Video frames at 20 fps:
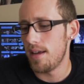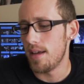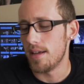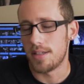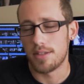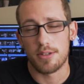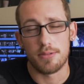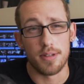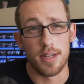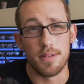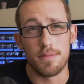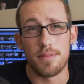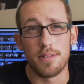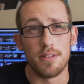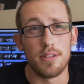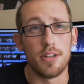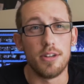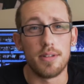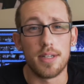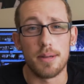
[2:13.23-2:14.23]
It's great for a
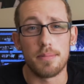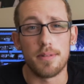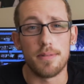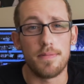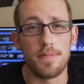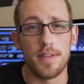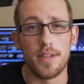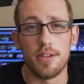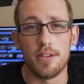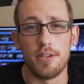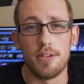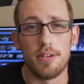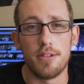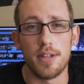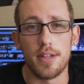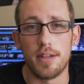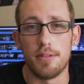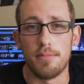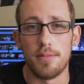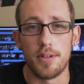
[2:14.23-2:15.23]
low depth of field.
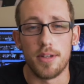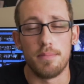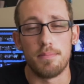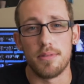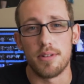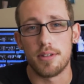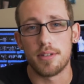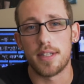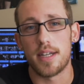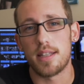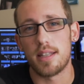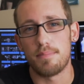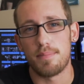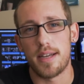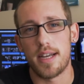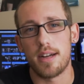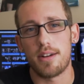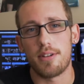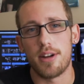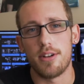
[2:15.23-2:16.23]
It really blurs out the
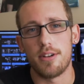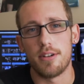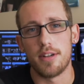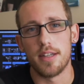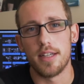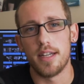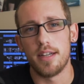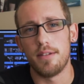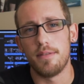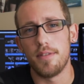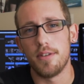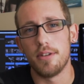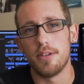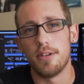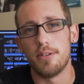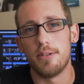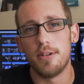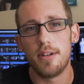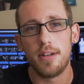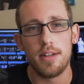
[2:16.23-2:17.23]
background on an
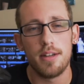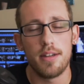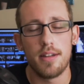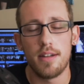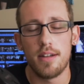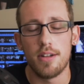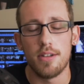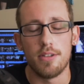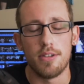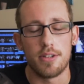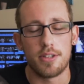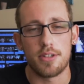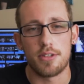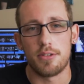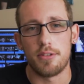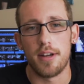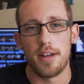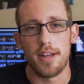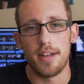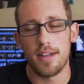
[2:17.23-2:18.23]
interview. Looks
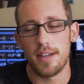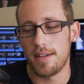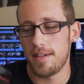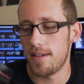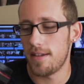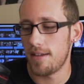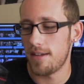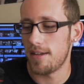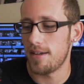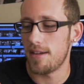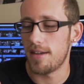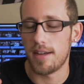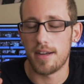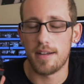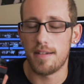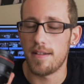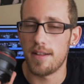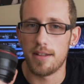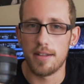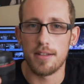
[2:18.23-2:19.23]
great.
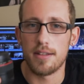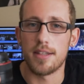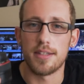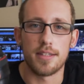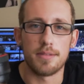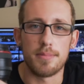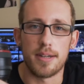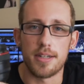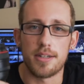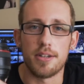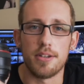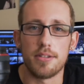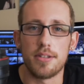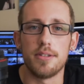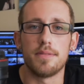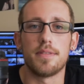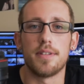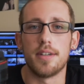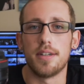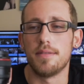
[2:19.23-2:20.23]
This is my
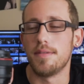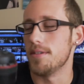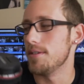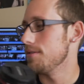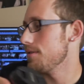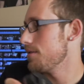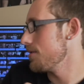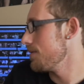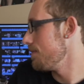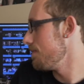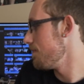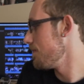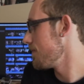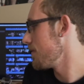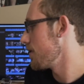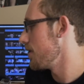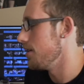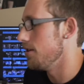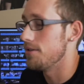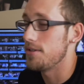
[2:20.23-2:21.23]
go-to for interviews.
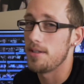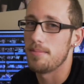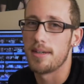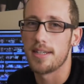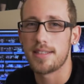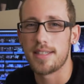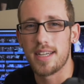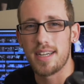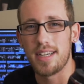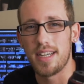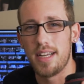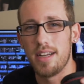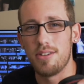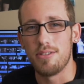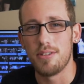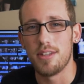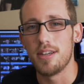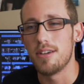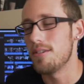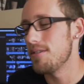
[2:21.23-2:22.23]
Usually my second
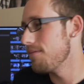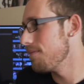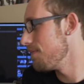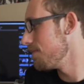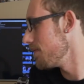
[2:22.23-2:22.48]
angle though.